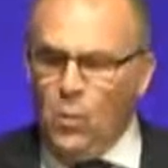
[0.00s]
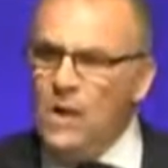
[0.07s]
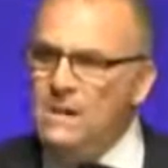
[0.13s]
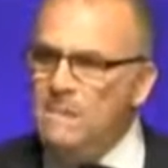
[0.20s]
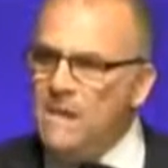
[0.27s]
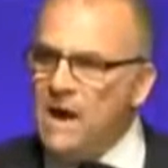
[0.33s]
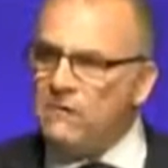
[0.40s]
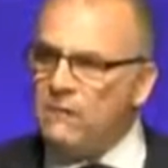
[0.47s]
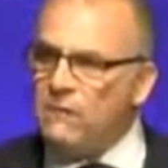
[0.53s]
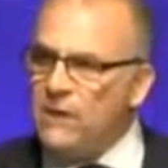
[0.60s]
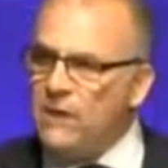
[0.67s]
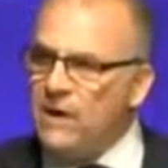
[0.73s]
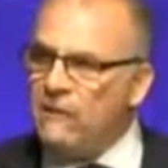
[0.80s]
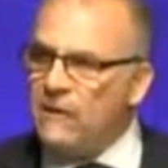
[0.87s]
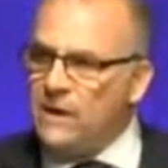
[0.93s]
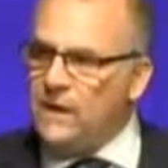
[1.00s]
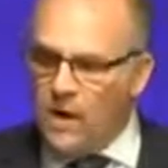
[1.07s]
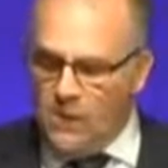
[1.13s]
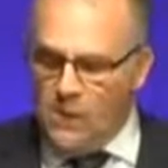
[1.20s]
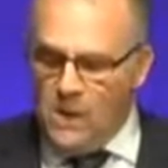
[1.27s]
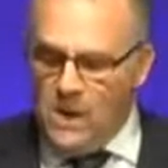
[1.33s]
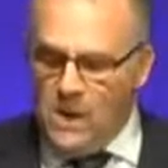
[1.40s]
We must press for the
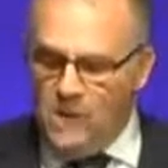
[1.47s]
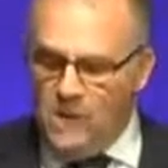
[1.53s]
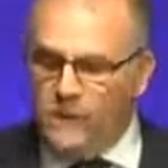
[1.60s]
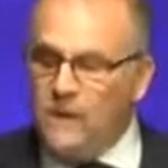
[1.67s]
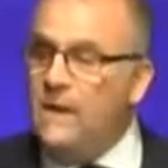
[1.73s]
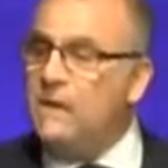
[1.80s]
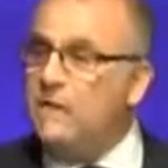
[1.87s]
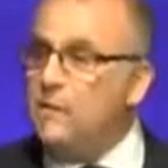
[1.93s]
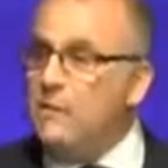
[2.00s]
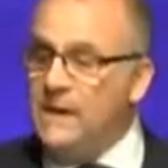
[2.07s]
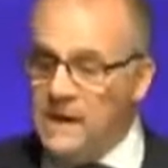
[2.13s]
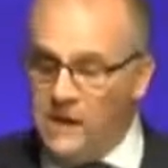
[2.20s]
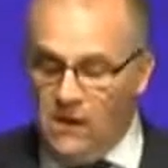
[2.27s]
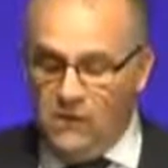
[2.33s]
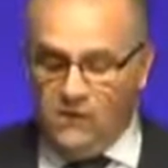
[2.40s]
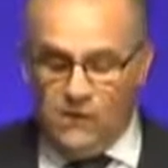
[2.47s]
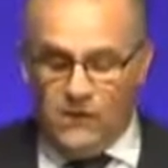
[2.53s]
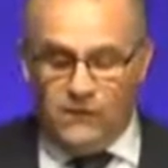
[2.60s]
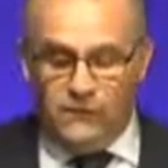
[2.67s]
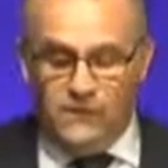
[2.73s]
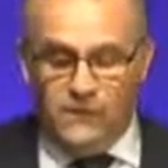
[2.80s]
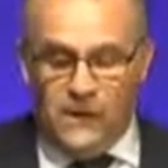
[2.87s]
Commonwealth to be
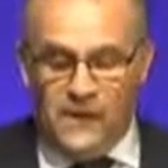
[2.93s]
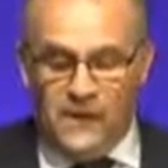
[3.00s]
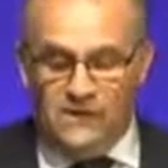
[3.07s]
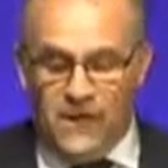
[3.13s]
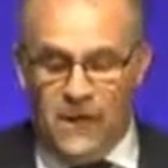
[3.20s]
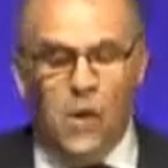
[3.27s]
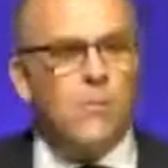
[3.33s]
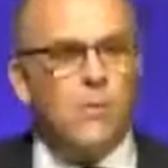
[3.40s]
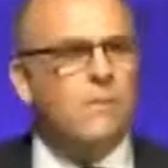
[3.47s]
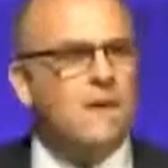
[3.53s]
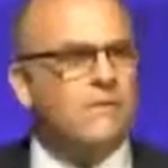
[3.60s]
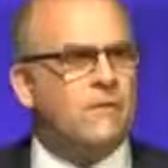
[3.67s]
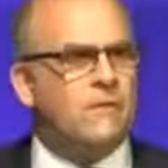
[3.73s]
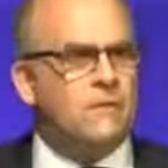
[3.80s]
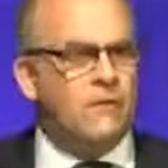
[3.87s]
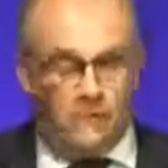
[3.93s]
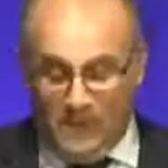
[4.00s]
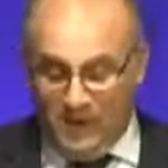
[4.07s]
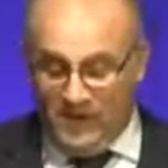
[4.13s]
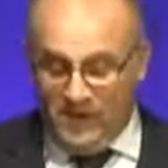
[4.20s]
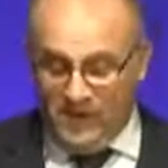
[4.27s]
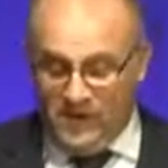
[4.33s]
utilised fully to help lift the
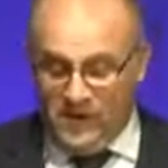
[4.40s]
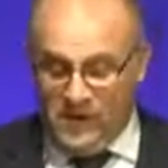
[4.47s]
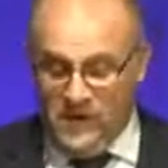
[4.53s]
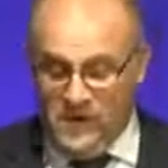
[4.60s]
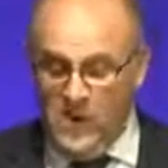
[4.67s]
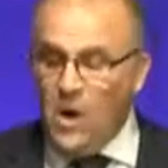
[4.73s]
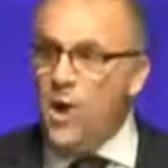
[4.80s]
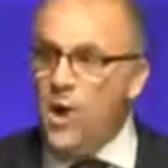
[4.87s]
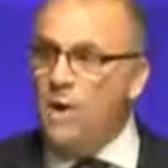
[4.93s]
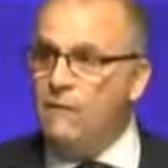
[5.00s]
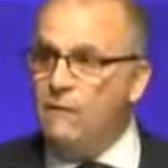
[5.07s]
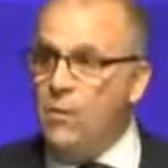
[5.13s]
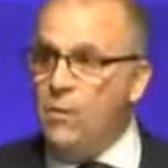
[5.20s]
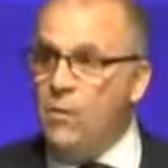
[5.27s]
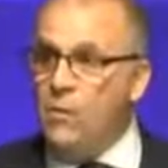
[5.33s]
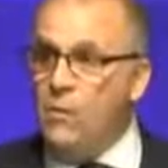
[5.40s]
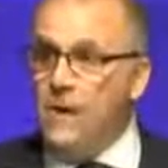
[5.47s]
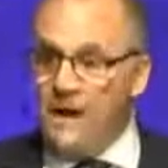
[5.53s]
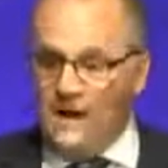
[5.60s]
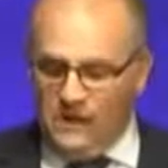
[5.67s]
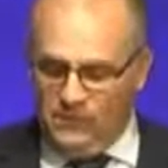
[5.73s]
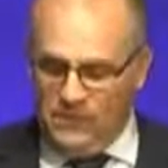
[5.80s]
prosperity of
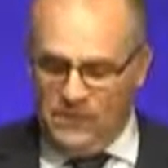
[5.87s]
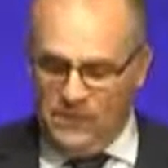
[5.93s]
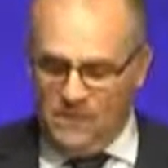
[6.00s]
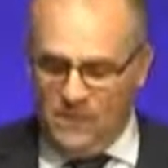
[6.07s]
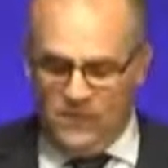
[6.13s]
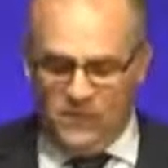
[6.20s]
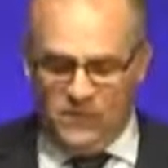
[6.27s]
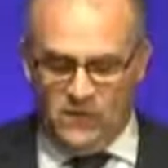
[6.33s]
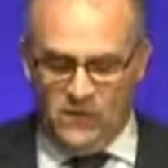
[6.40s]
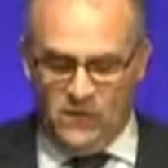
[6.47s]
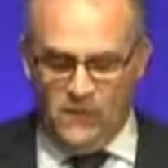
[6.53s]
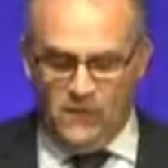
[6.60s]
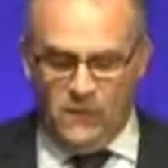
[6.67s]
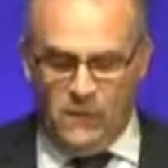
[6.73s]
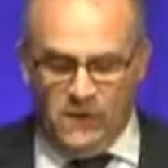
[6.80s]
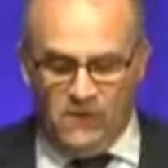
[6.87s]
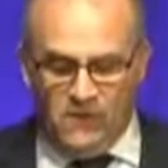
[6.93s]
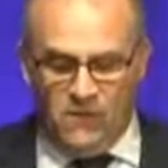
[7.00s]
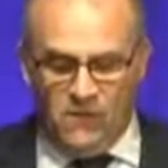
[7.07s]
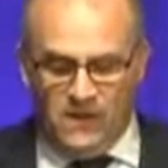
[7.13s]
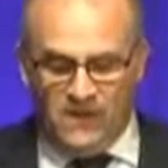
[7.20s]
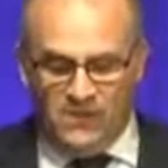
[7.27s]
all its members for
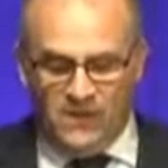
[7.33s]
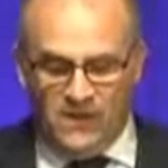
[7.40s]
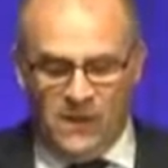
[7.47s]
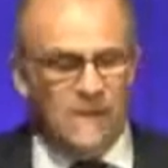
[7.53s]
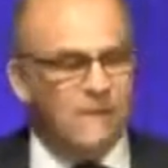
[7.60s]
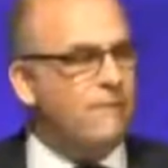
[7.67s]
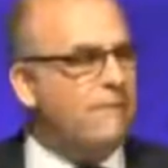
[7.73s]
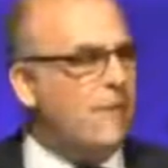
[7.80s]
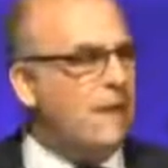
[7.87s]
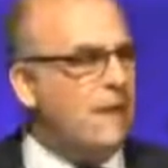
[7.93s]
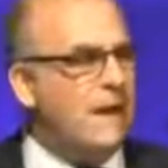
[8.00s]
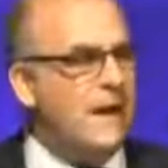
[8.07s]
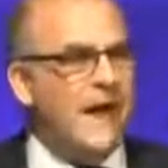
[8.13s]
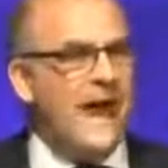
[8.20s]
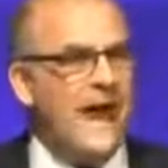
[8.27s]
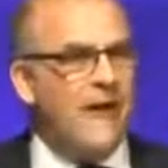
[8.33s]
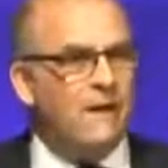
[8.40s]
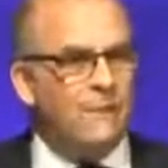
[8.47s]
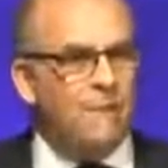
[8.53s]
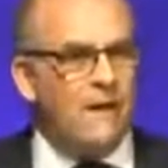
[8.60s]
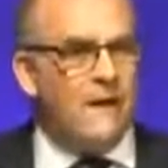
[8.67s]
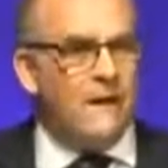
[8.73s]
increased free
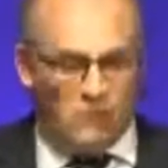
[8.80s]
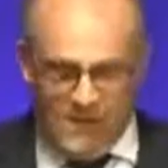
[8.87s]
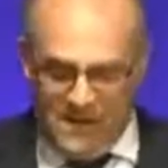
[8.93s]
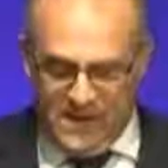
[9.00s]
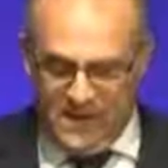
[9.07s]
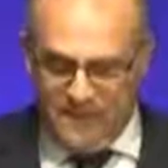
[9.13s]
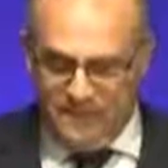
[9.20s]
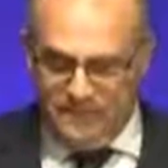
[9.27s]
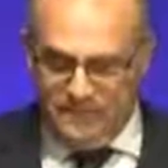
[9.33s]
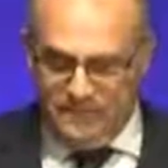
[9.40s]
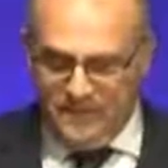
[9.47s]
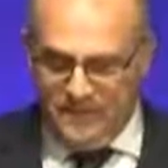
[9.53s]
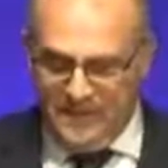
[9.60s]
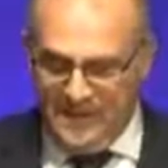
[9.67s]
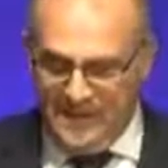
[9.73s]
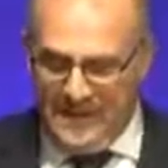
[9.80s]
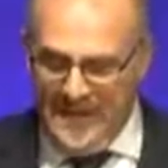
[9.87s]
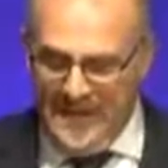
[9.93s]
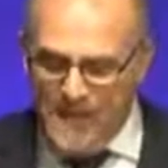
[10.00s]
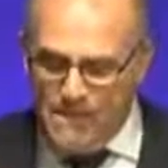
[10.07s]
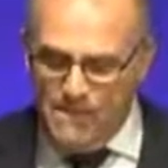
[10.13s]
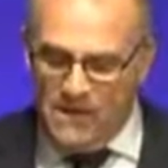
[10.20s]
and fair trade.
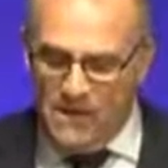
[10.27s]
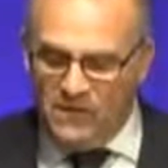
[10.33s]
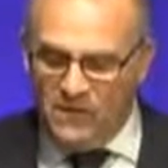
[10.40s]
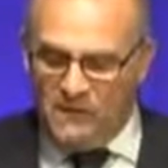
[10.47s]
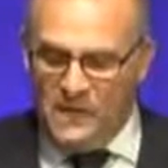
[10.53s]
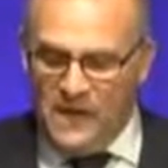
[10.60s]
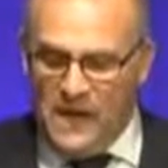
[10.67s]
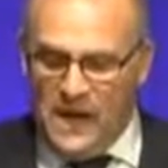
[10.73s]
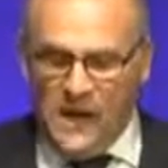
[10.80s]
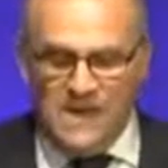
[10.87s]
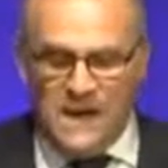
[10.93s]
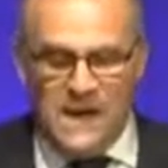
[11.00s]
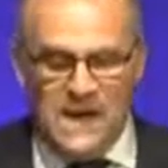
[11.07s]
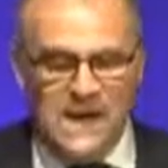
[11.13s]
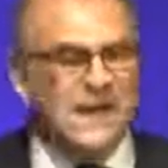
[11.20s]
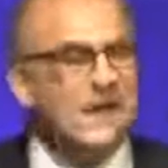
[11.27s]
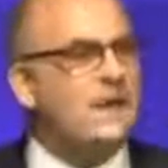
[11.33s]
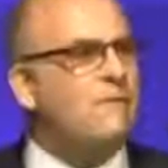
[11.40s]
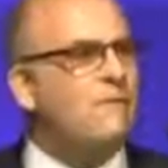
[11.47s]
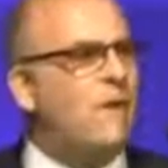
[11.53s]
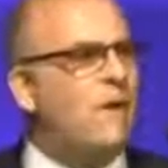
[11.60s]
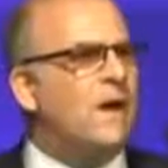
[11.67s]
It must become a
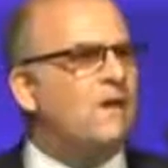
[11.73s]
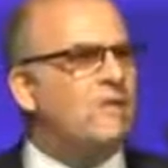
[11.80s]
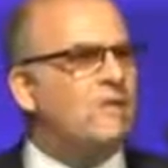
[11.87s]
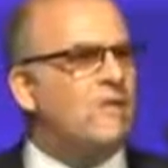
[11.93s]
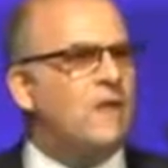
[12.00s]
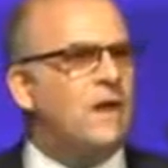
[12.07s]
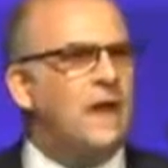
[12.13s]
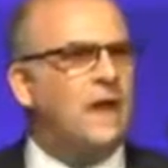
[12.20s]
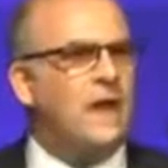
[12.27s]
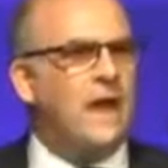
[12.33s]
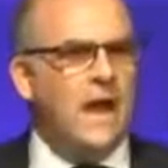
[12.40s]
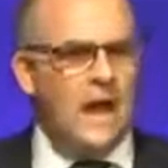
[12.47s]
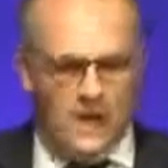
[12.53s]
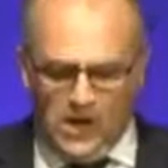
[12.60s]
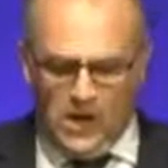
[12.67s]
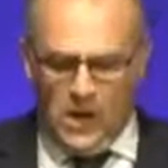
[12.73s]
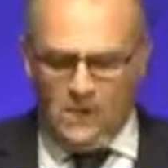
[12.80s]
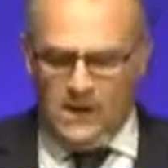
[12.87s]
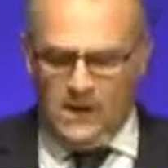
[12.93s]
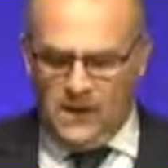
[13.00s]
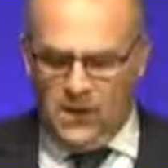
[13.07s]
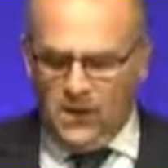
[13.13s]
leading voice in the
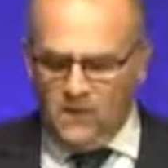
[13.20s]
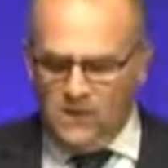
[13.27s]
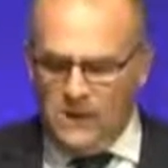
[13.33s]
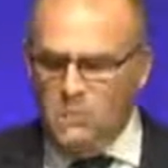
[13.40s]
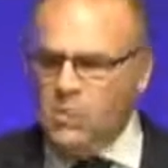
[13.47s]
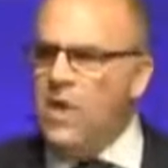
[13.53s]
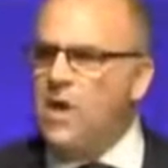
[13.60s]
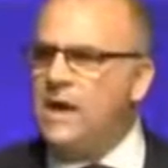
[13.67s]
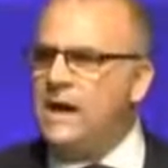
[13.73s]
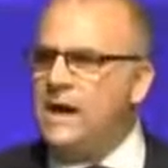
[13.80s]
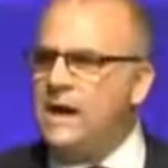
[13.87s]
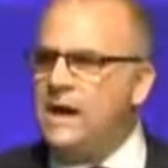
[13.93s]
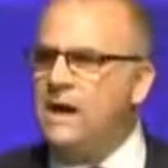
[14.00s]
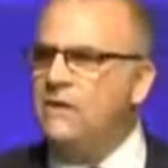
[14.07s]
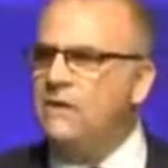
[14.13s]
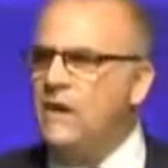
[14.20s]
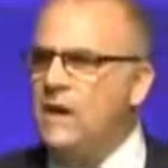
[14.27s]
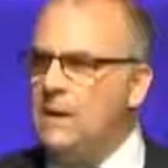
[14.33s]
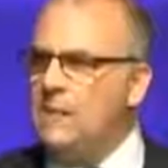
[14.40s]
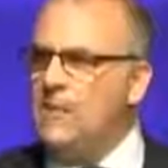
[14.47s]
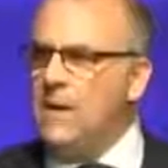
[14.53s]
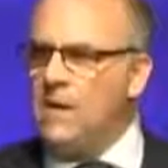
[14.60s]
global economy, working to
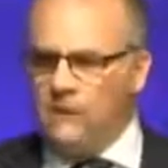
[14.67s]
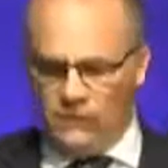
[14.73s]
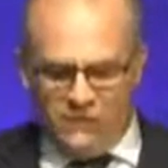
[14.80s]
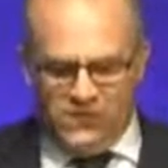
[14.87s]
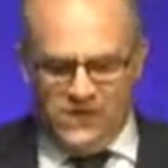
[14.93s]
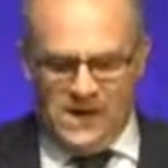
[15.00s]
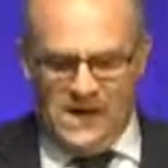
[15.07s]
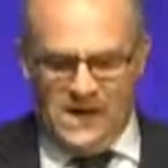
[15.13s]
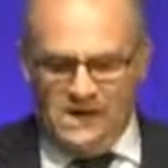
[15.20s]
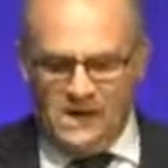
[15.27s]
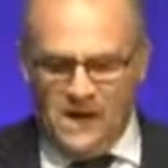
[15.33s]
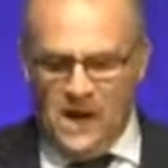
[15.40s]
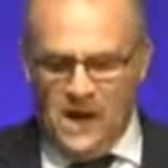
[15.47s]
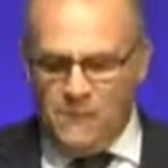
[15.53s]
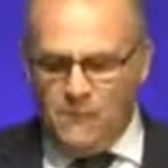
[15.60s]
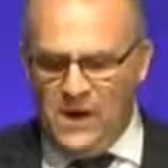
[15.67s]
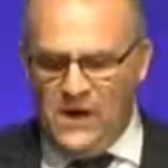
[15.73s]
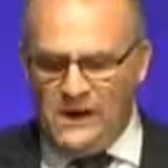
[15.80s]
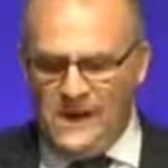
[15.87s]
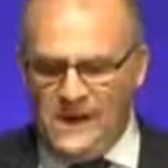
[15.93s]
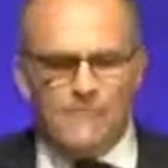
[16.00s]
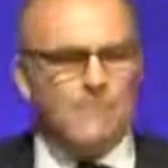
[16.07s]
liberalise trade and
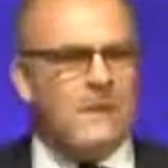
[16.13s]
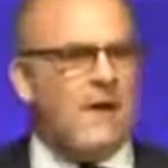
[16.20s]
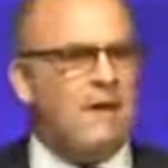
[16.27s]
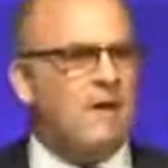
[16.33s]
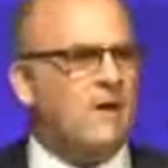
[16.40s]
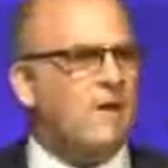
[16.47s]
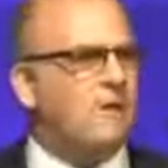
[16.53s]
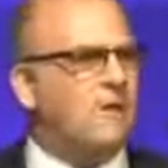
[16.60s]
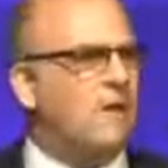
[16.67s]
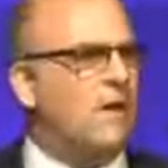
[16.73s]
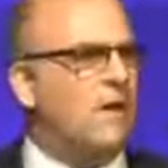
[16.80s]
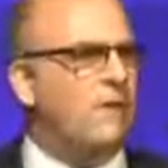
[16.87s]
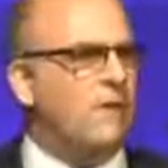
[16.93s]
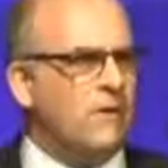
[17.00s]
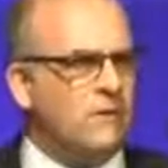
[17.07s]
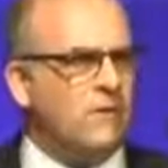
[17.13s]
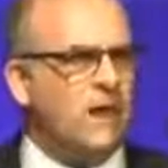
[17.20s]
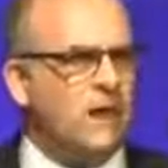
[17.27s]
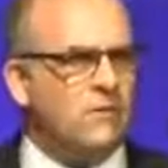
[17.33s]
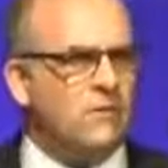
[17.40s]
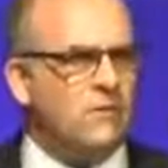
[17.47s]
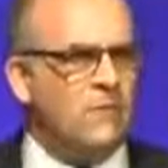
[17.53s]
break down barriers for
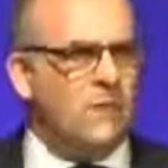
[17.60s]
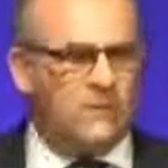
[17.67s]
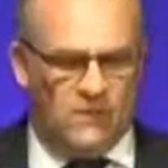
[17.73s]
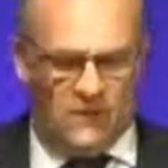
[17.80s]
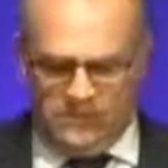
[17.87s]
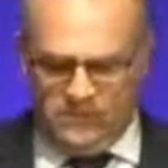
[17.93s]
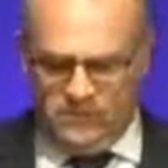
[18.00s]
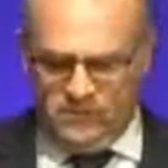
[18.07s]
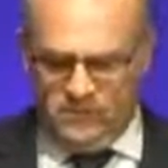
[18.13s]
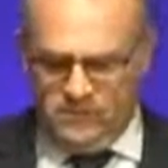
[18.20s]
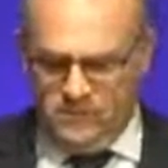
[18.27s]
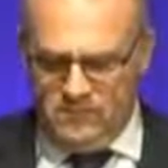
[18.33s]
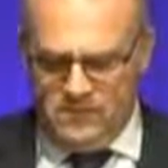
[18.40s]
international business.